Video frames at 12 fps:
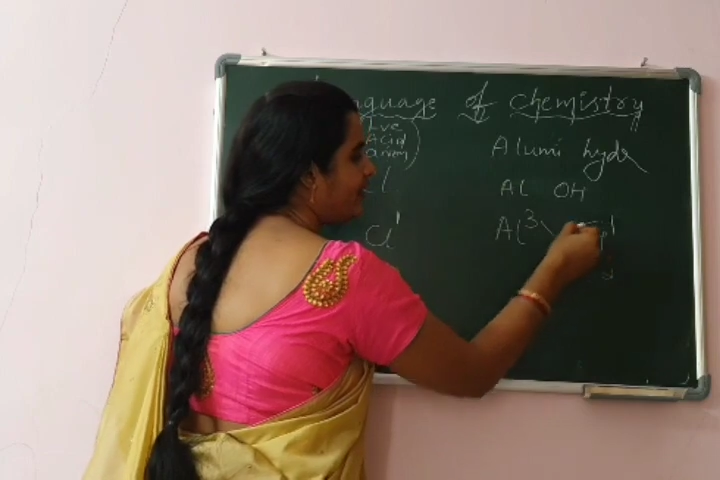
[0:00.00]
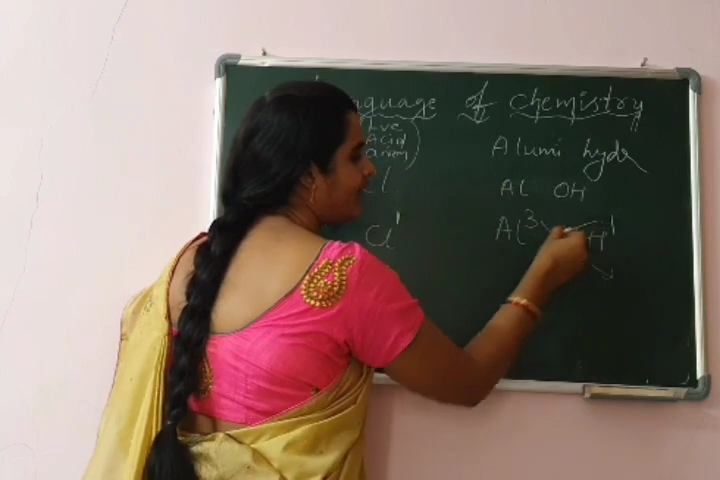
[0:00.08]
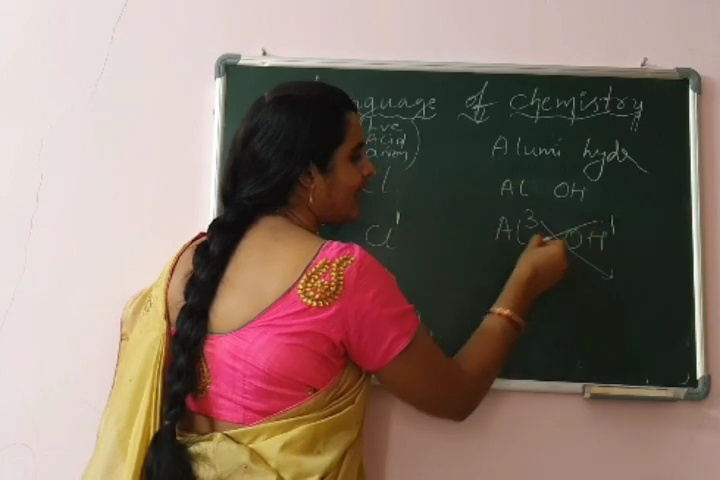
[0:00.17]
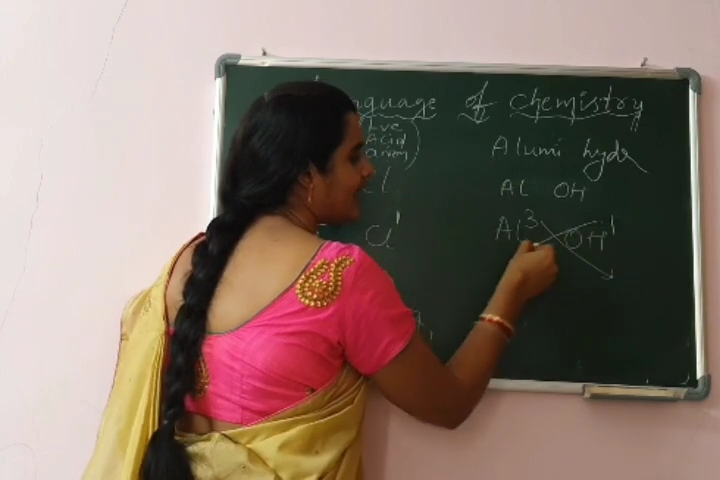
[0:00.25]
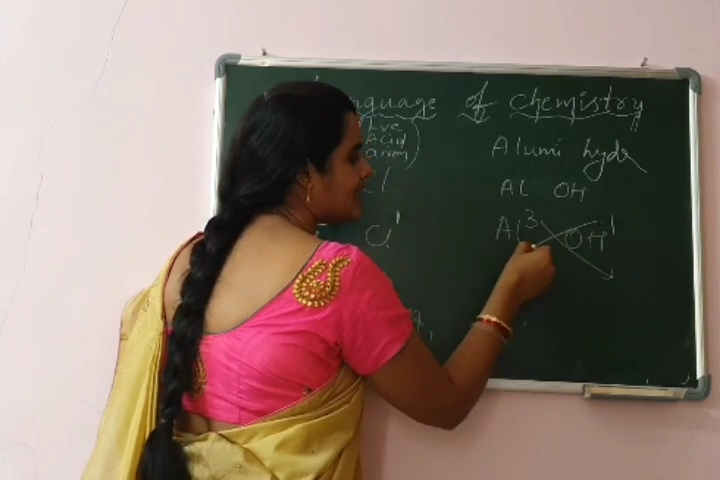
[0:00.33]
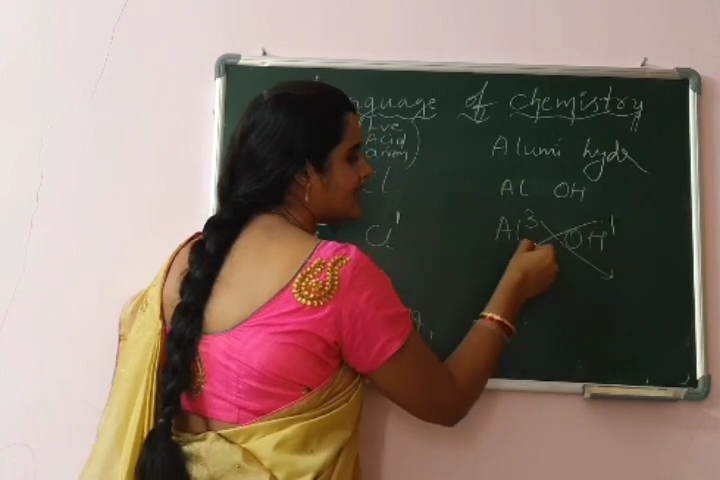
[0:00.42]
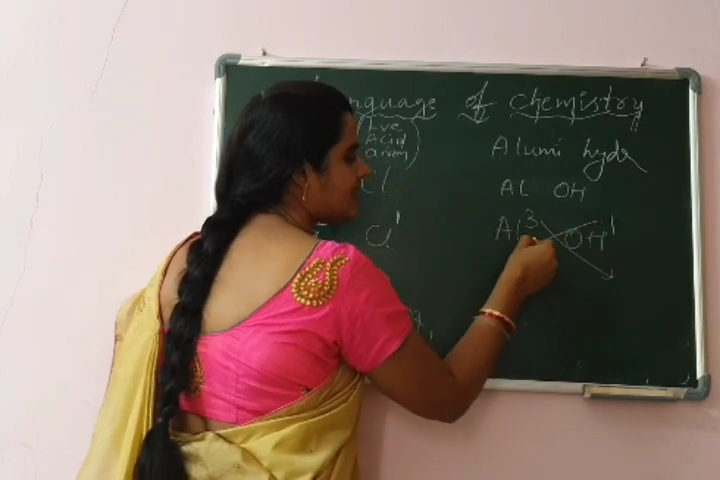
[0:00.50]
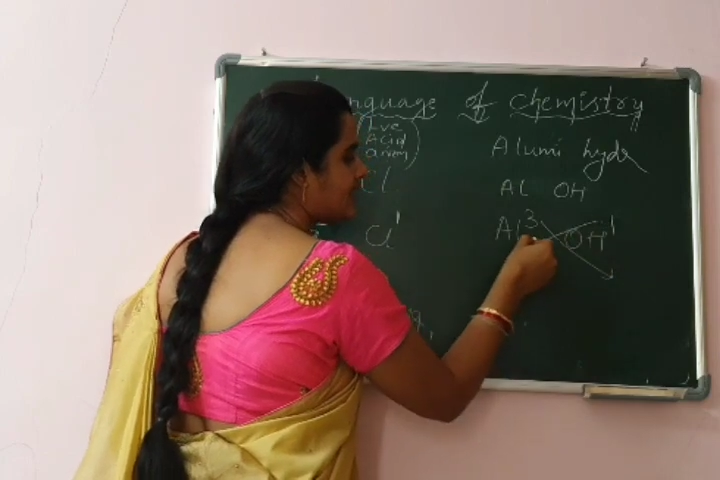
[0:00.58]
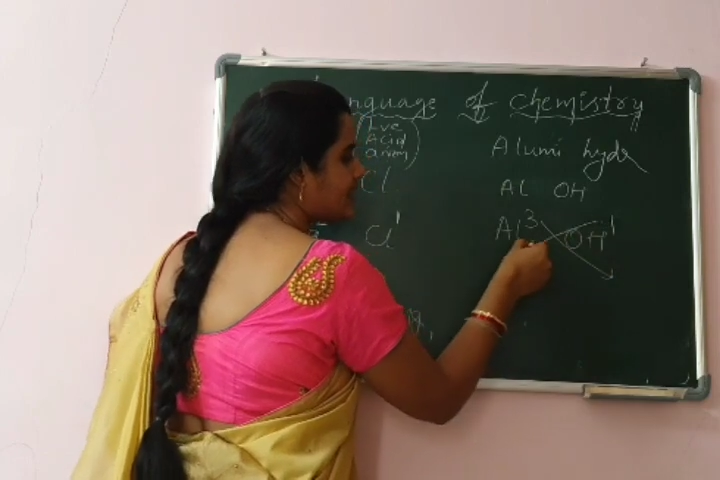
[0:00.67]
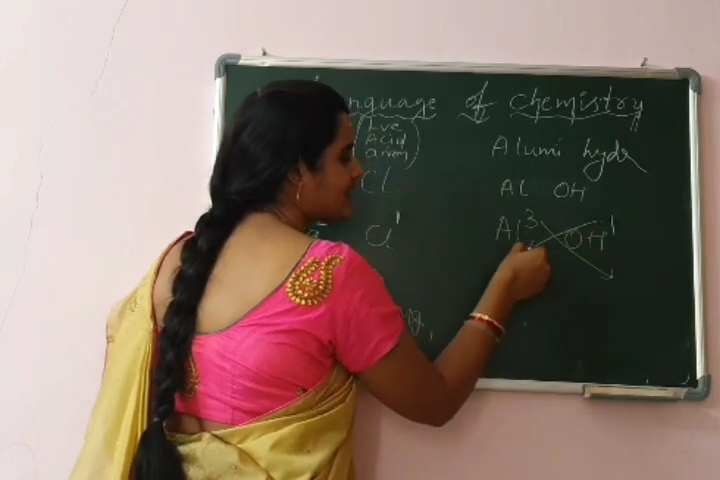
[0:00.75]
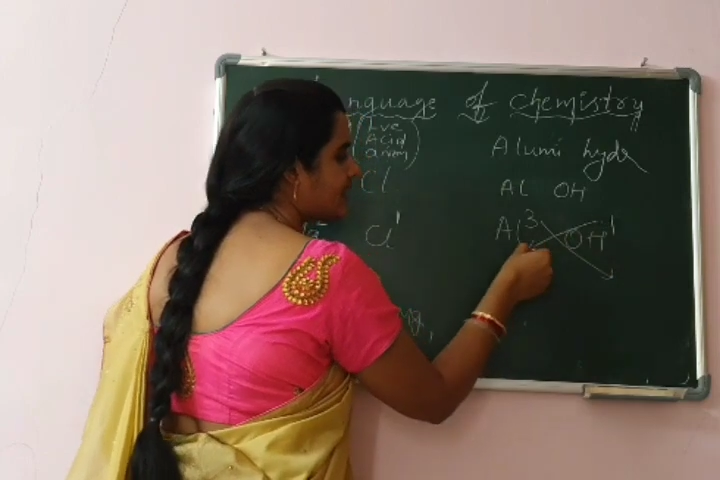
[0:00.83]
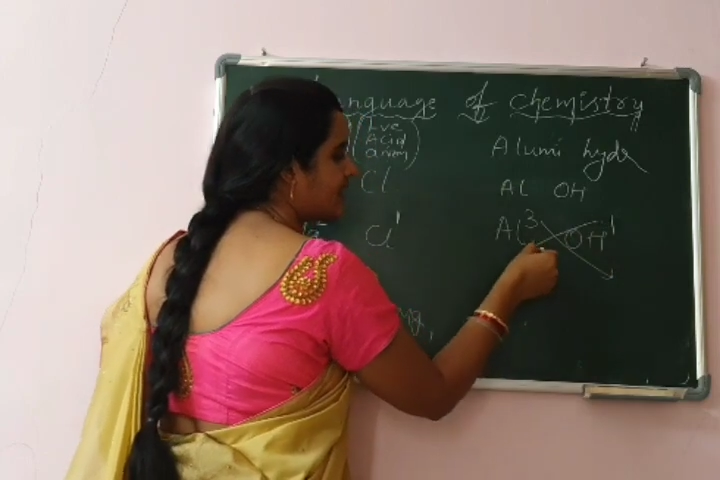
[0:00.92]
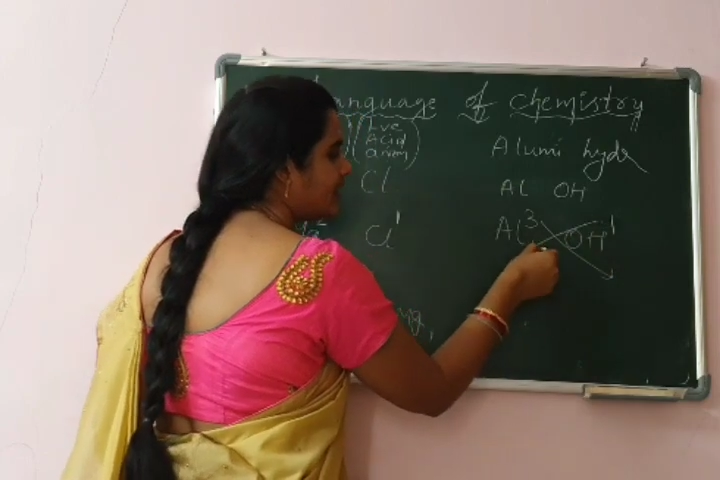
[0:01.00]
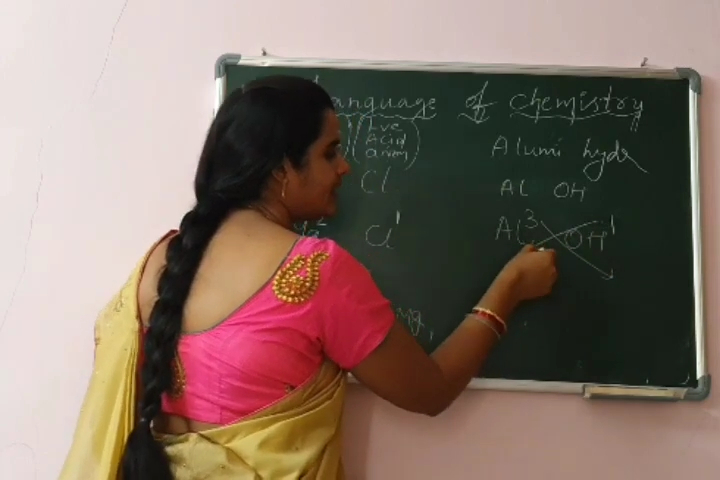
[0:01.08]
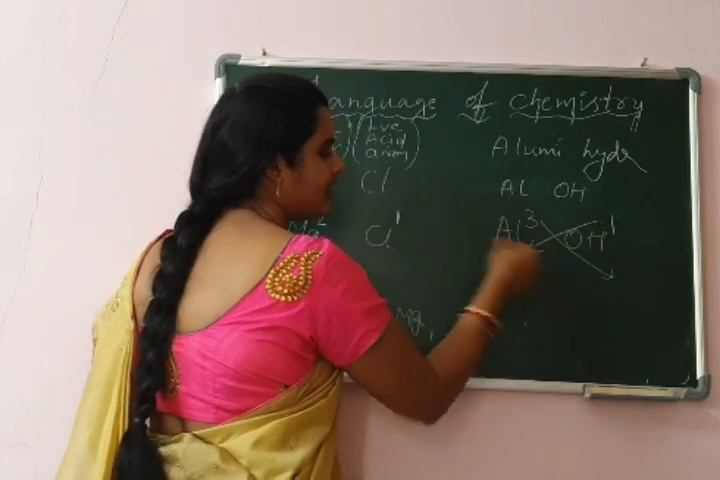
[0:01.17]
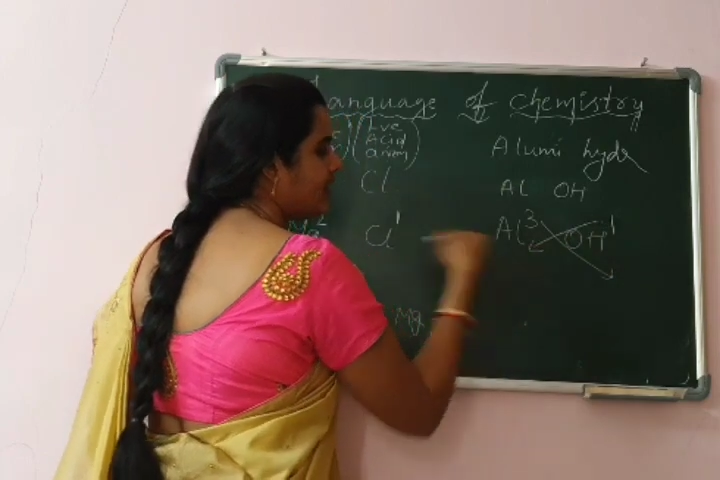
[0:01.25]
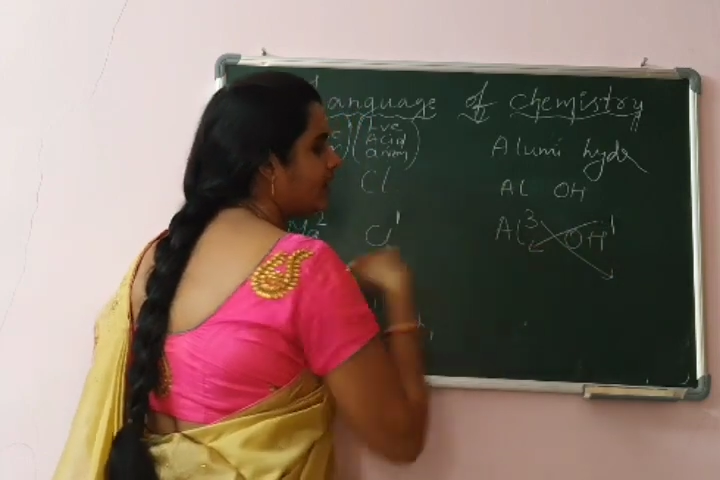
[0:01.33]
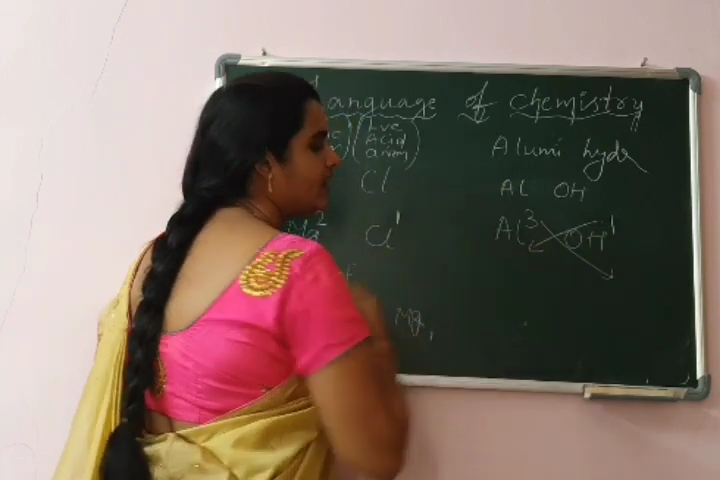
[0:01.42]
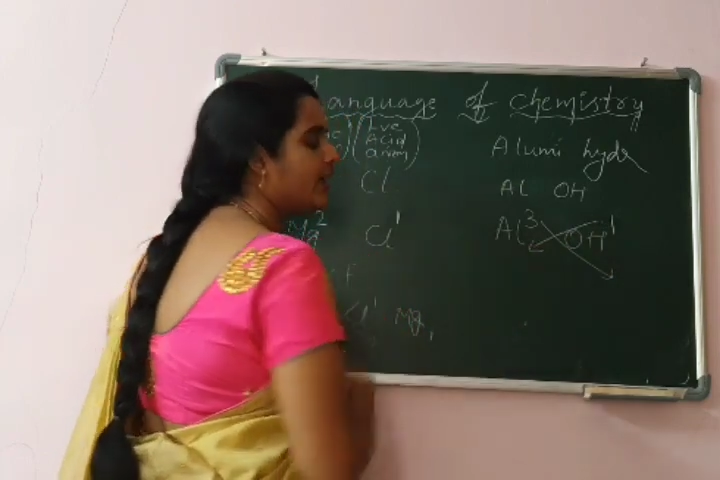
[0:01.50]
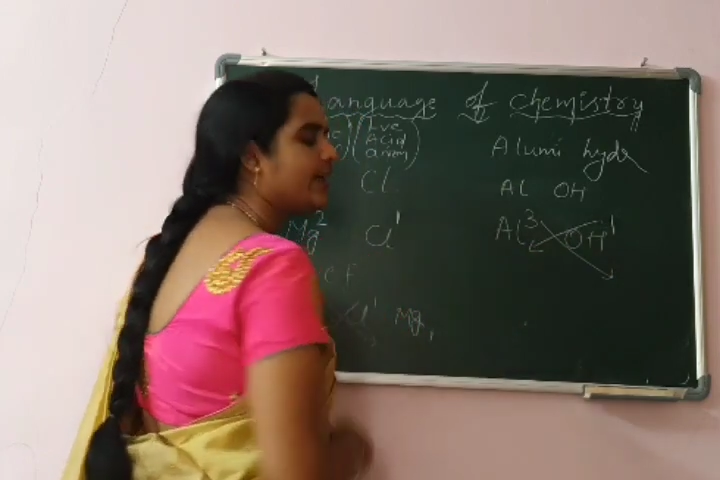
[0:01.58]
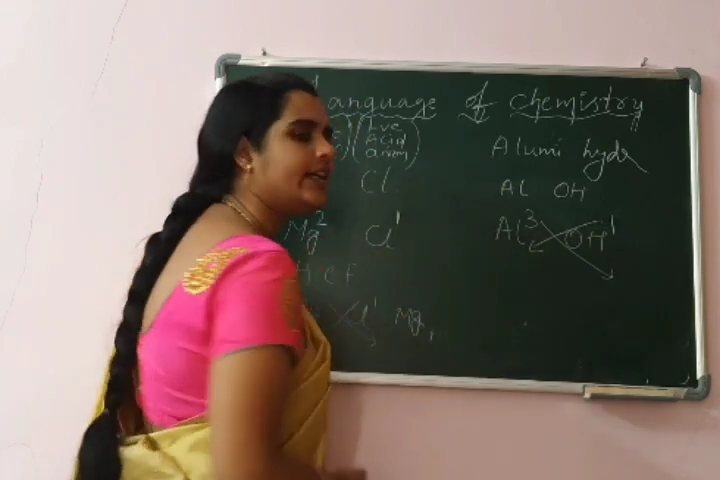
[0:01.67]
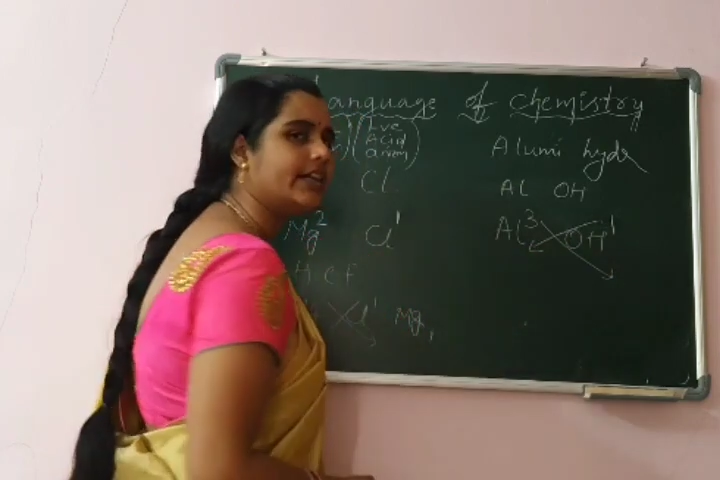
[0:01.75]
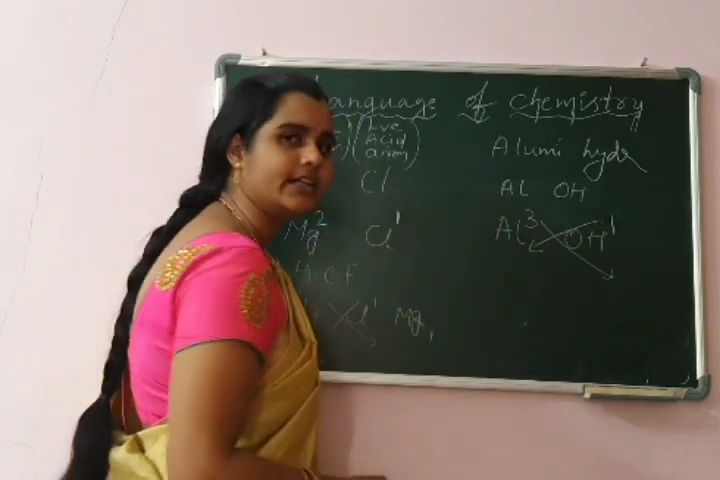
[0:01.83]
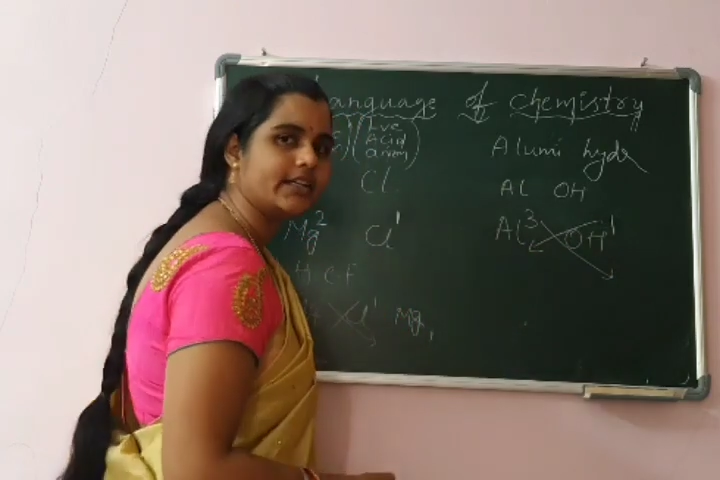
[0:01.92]
valencies
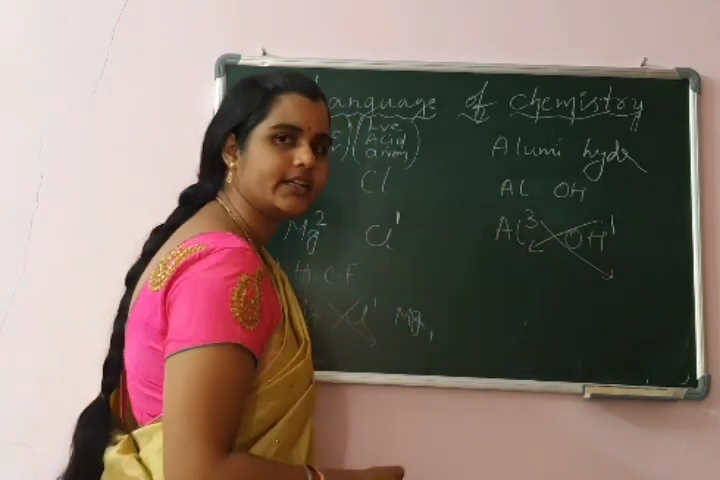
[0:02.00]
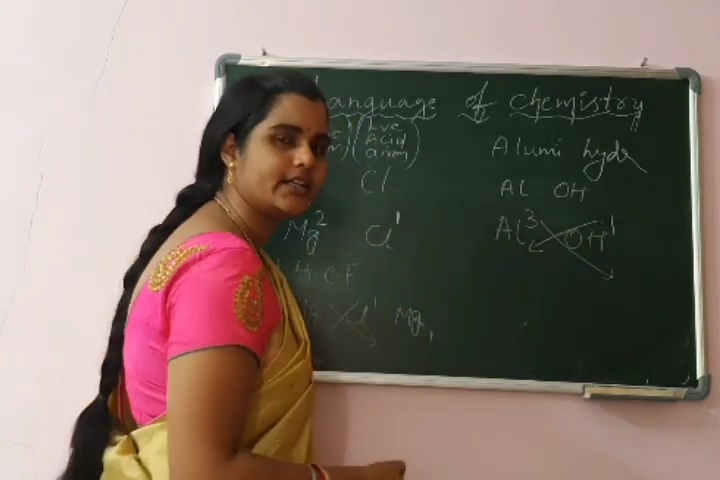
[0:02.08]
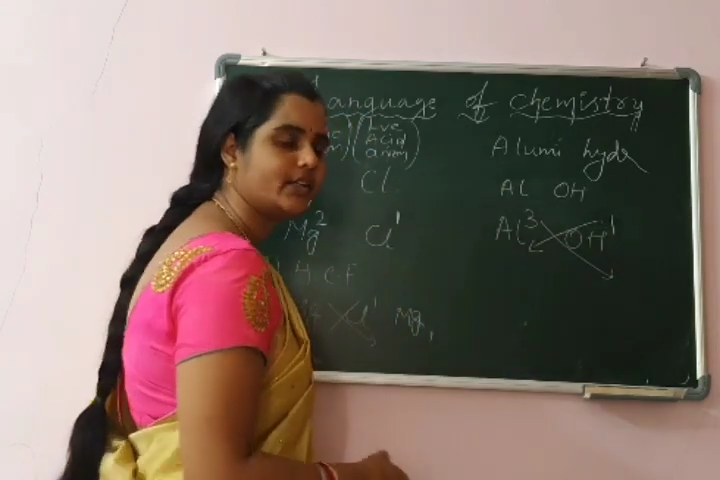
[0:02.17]
here.